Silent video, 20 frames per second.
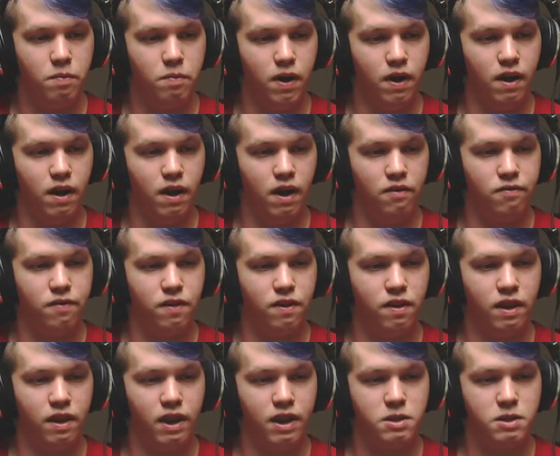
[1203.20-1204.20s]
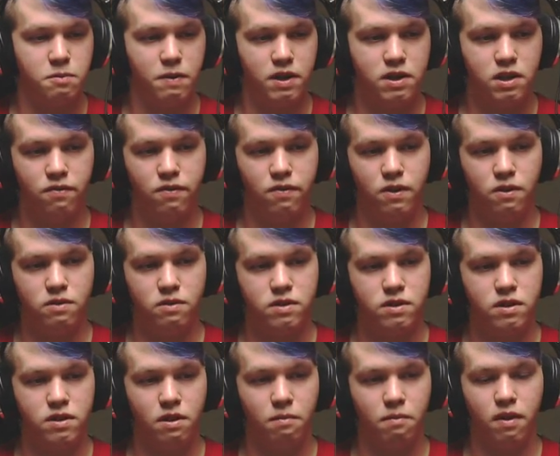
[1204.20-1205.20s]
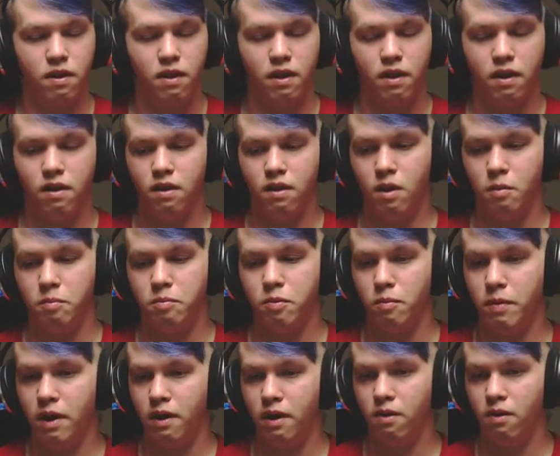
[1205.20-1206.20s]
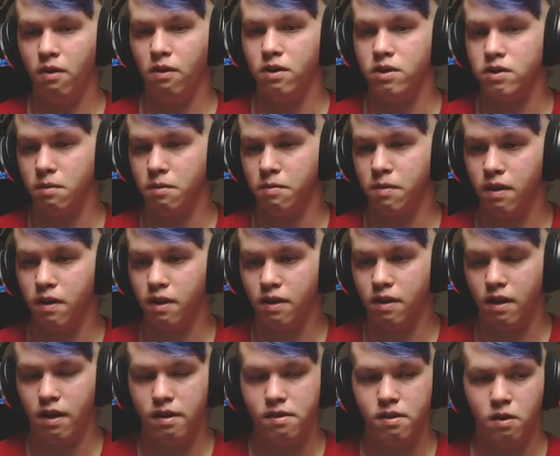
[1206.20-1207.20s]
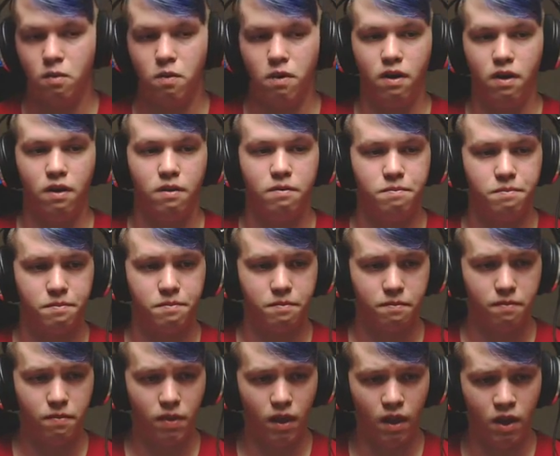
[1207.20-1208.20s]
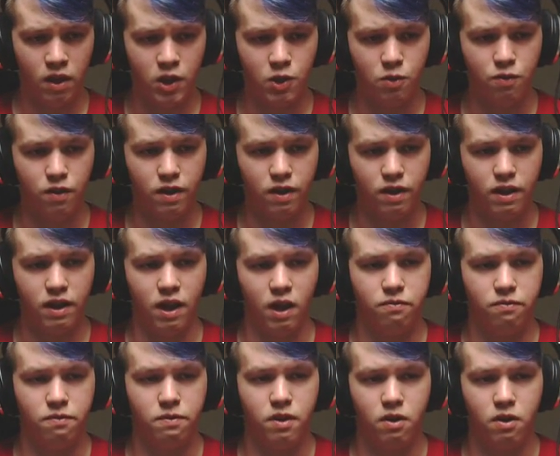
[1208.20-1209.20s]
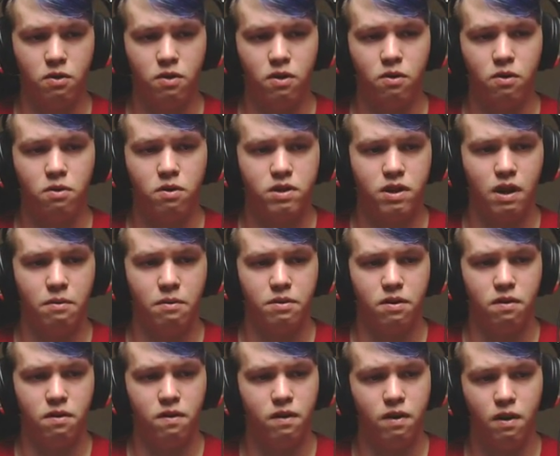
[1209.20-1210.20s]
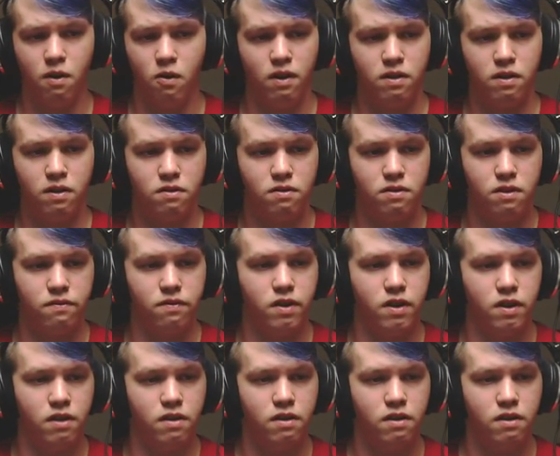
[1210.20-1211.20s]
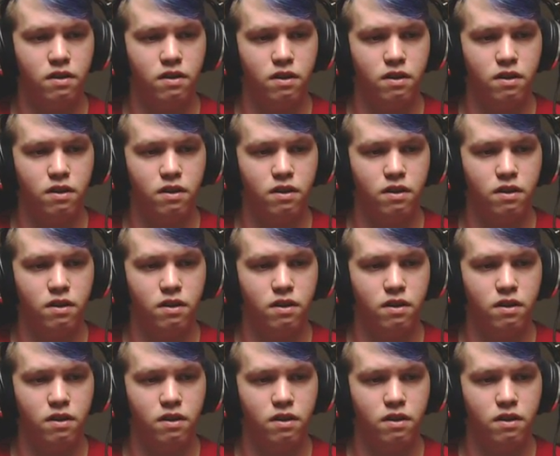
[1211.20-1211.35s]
But I feel like, especially if you're using something like Premiere or something like that, to where you really help from the CUDA cores, I would totally go Intel on NVIDIA.